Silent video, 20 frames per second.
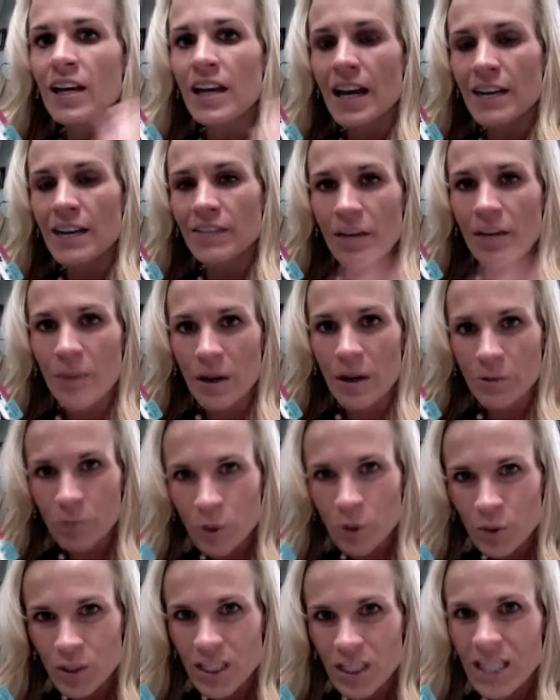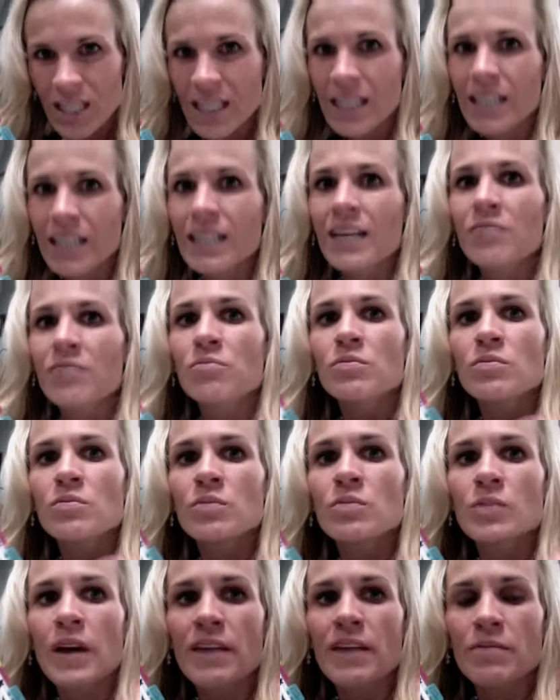I've got my routine.
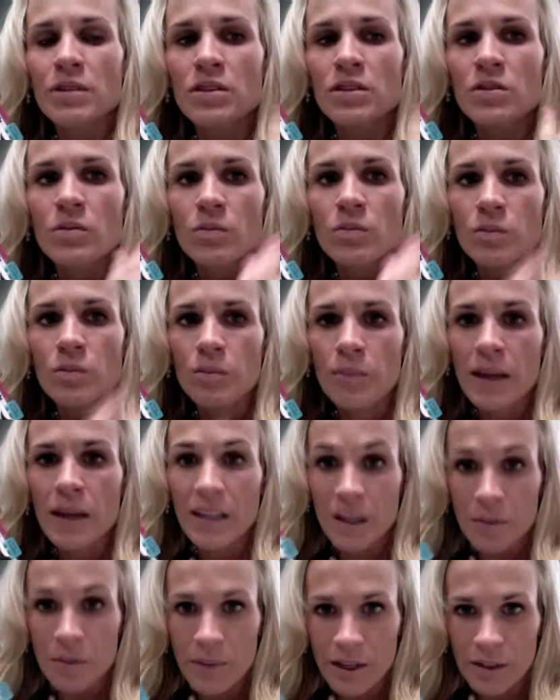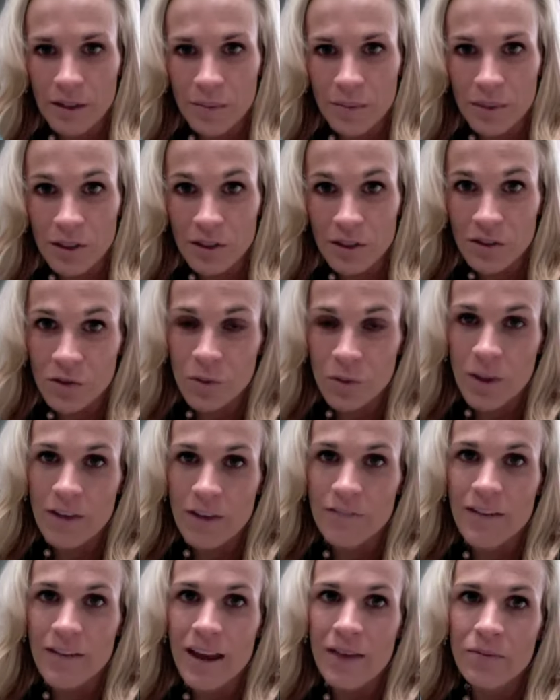I've been making better meals for
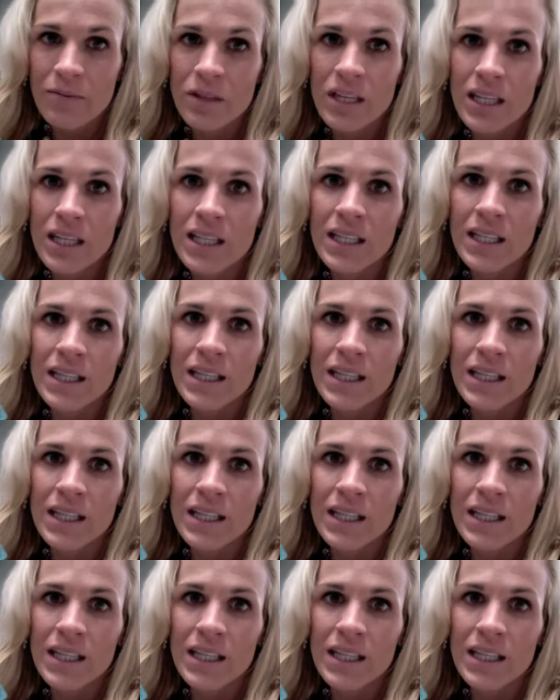my family,